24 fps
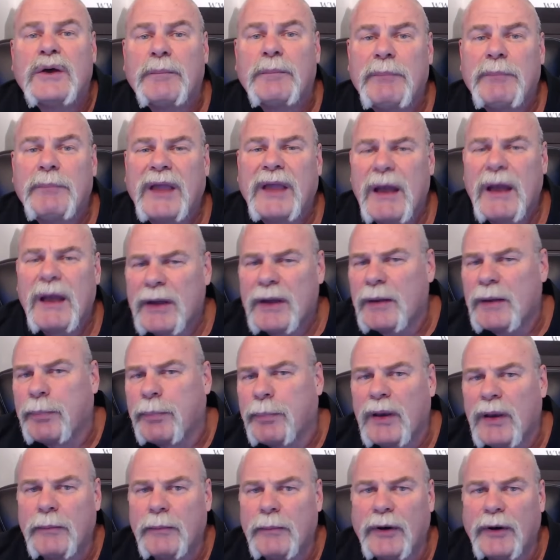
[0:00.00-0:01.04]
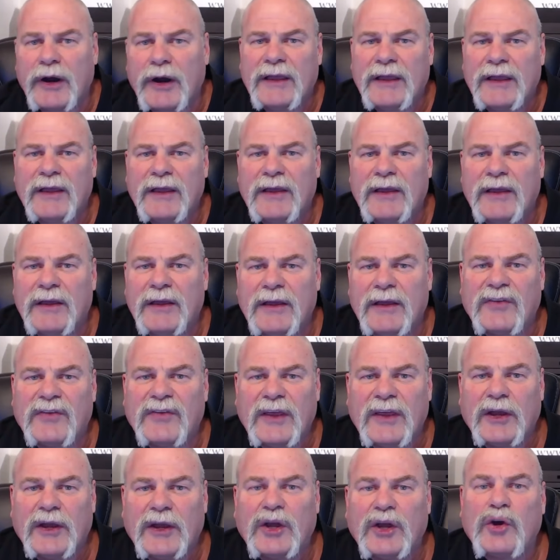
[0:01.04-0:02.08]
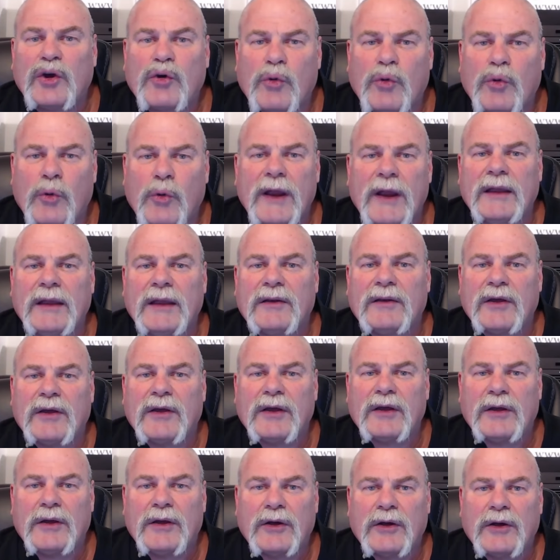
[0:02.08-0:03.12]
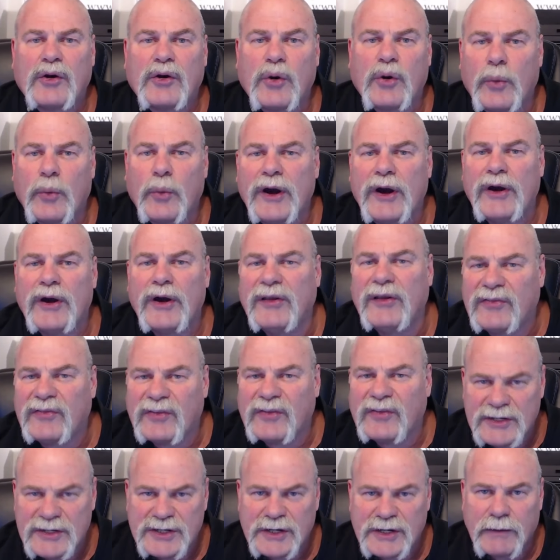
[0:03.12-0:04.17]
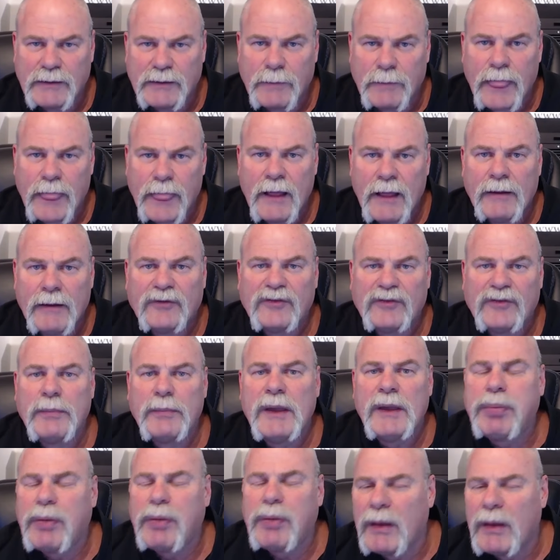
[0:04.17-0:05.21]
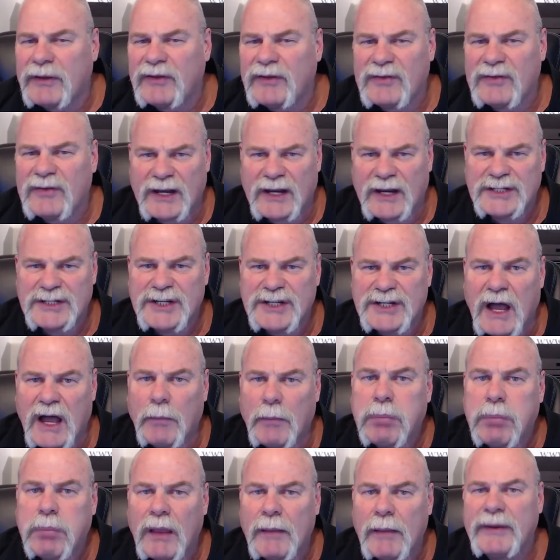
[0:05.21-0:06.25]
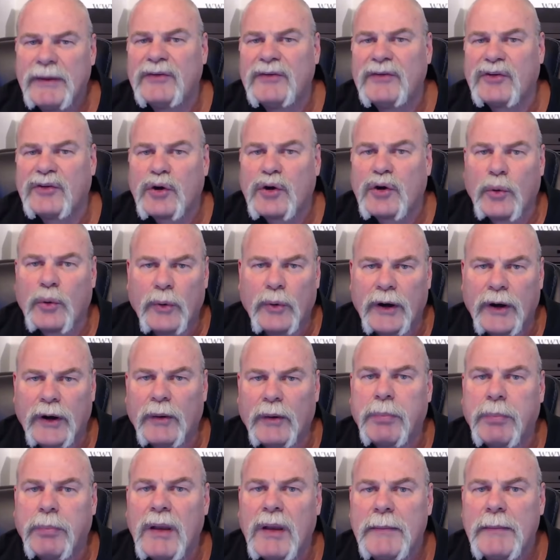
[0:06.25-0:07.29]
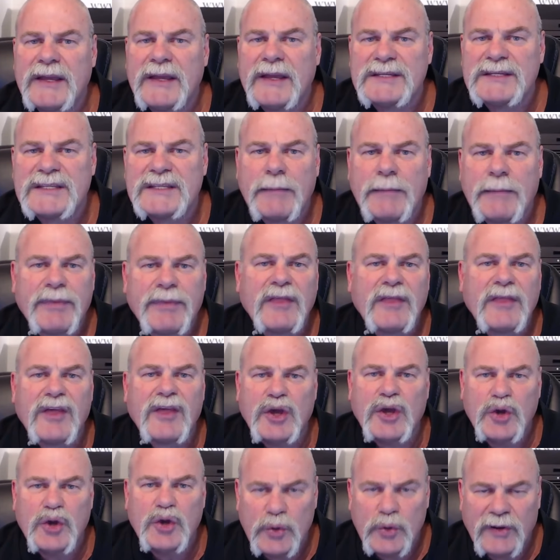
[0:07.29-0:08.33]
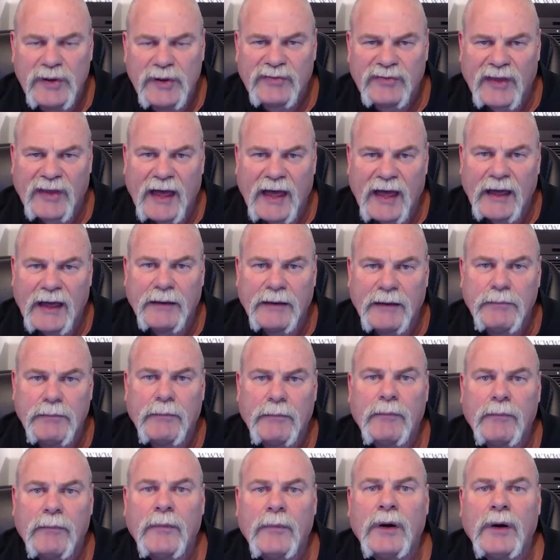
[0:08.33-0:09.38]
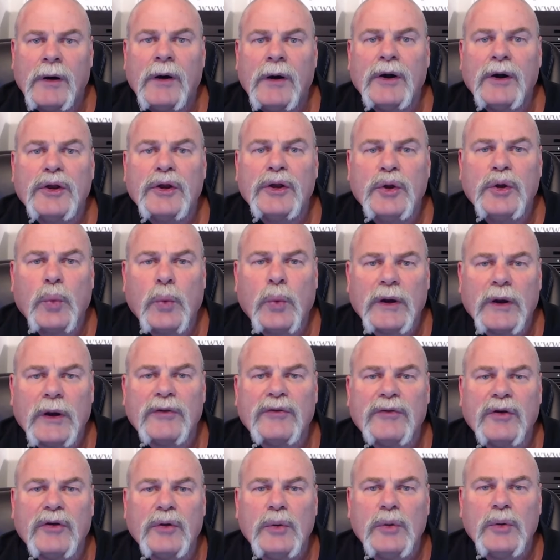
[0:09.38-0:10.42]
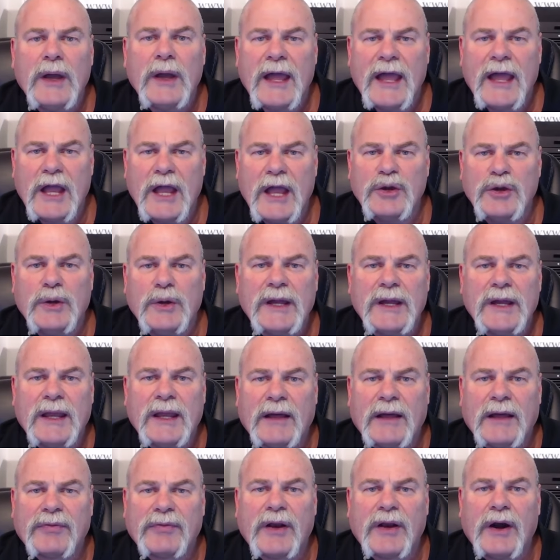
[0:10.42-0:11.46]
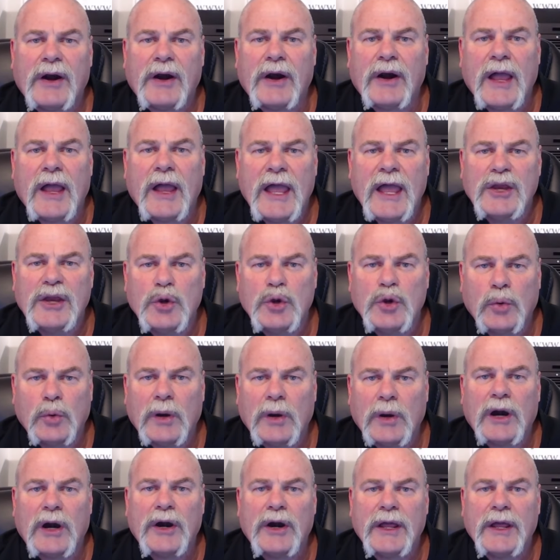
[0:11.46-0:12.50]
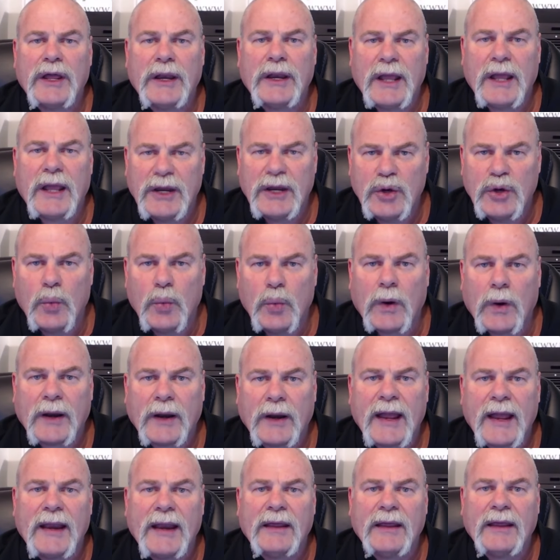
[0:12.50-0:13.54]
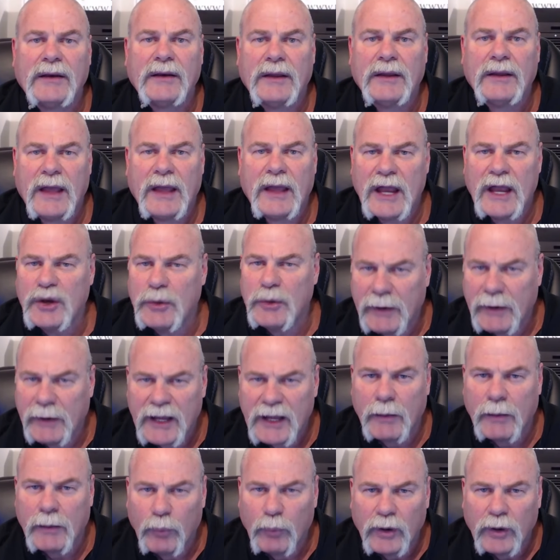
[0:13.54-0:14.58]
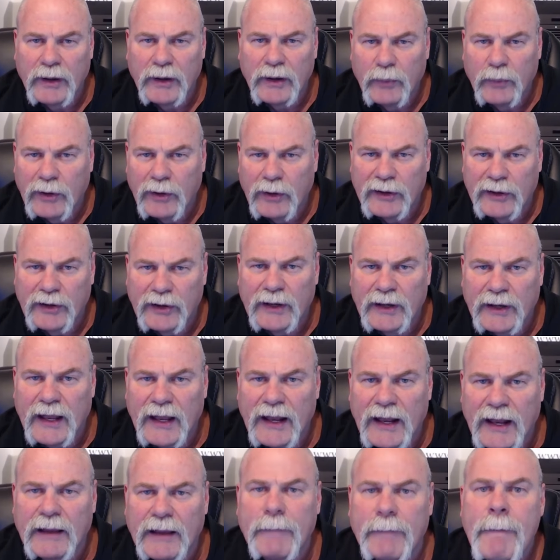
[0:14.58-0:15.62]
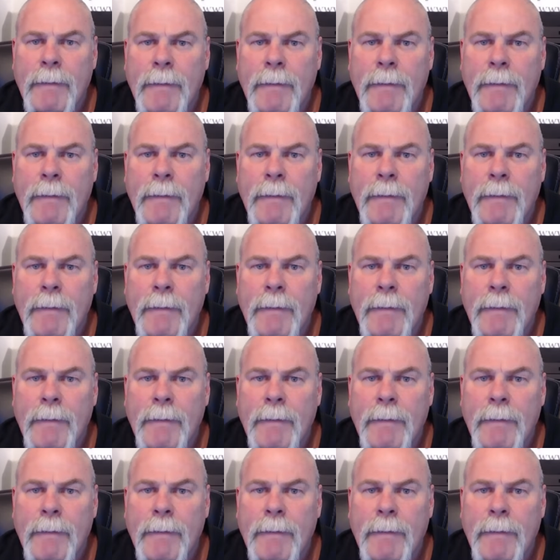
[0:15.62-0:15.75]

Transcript: Becoming a plumber is a great career decision. To me, plumbing's not a job. Plumbing is a career. Plumbing is something that you decide you want to do and you get out there and you learn it and you work at it and you become really, really good at it.